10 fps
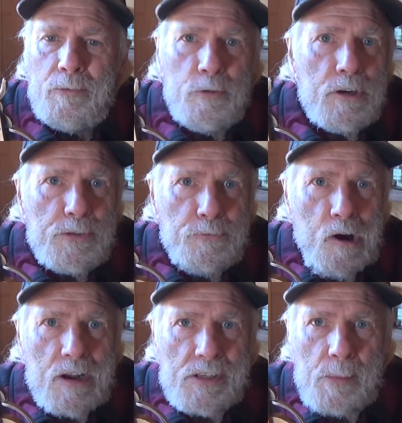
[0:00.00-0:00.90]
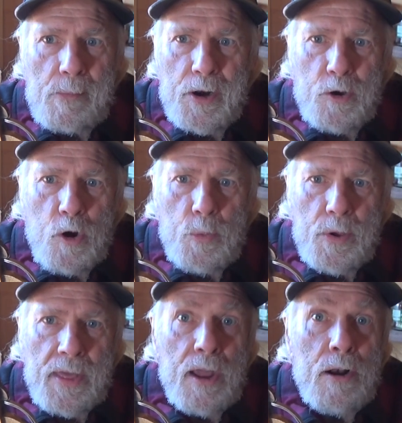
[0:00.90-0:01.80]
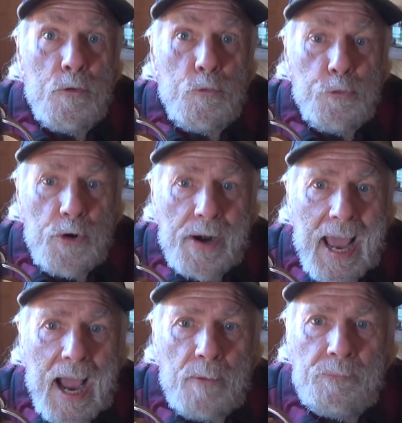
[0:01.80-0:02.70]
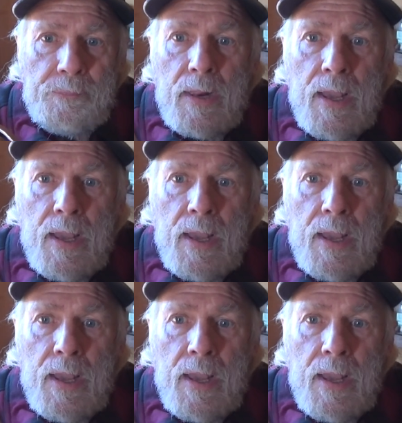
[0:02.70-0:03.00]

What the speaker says: for as far as I'm going to go with it for now.